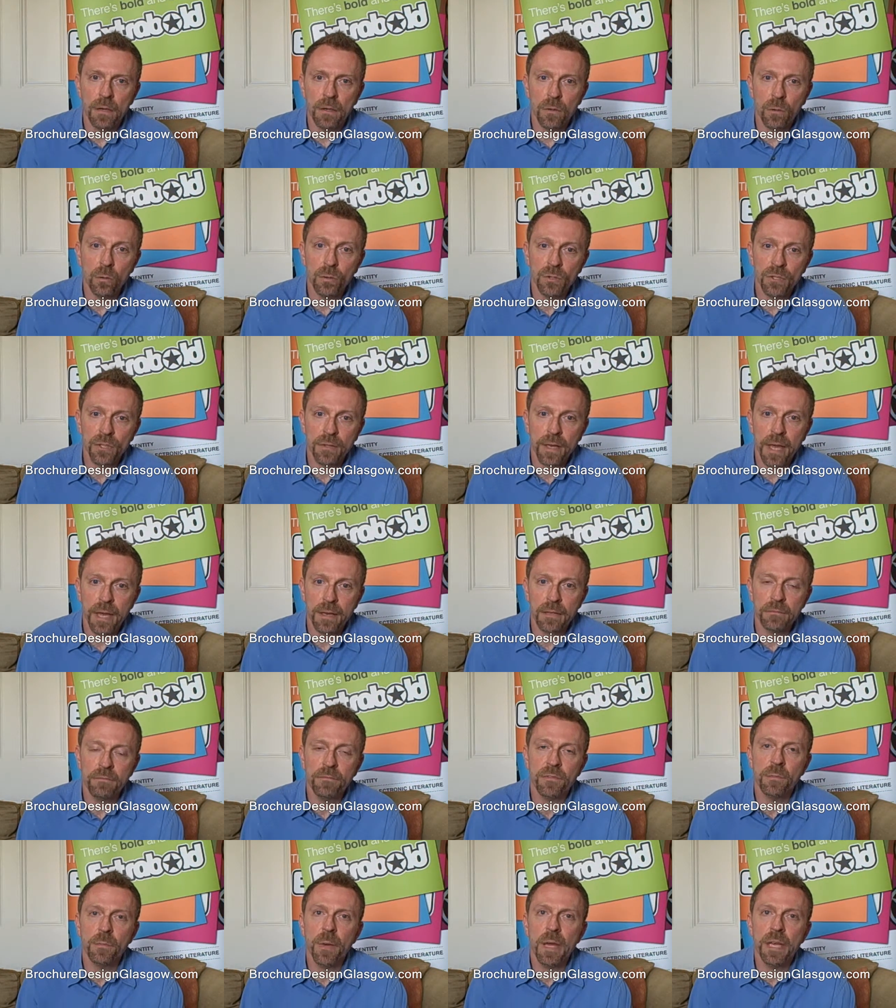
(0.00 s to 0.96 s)
also get
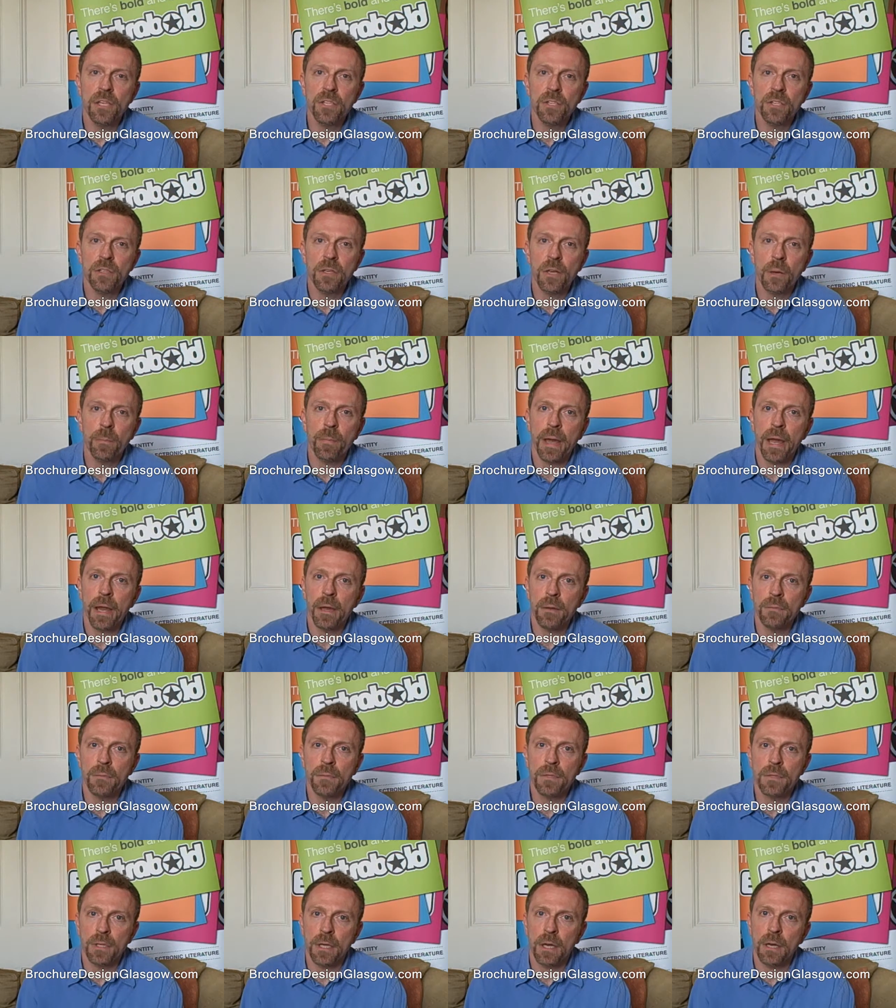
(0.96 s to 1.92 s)
information
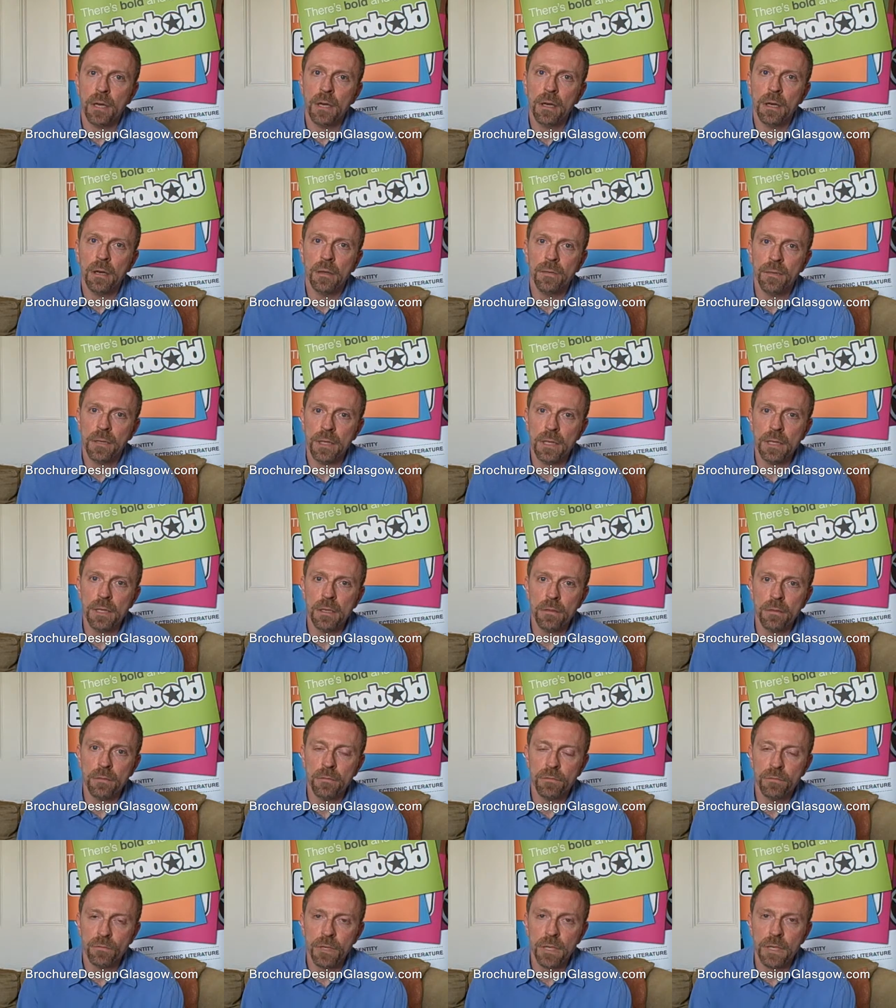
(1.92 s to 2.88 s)
about the
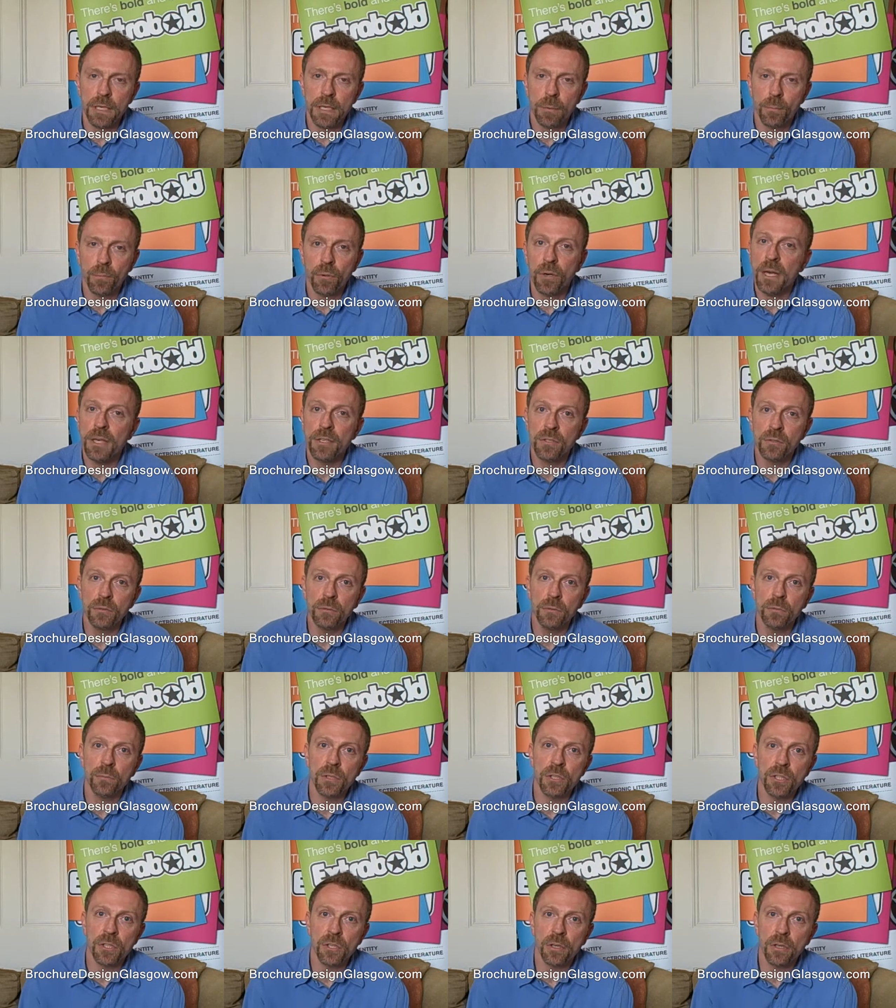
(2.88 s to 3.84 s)
free appraisal
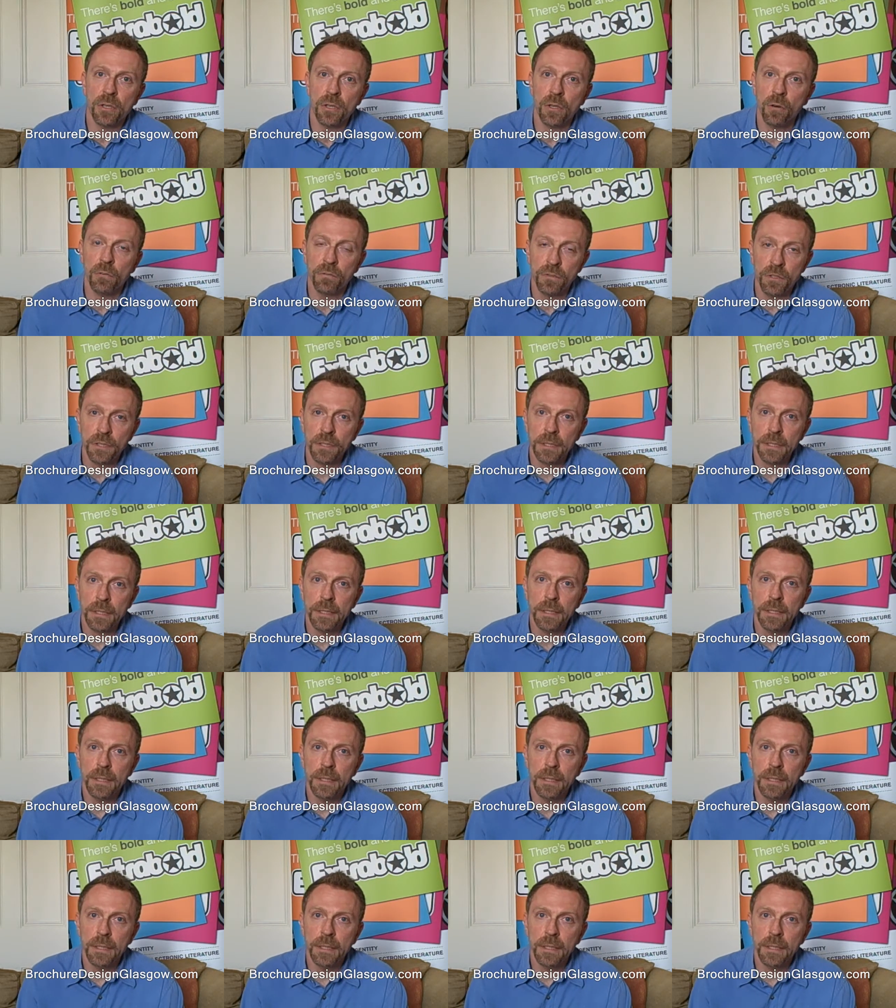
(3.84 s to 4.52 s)
which I offer,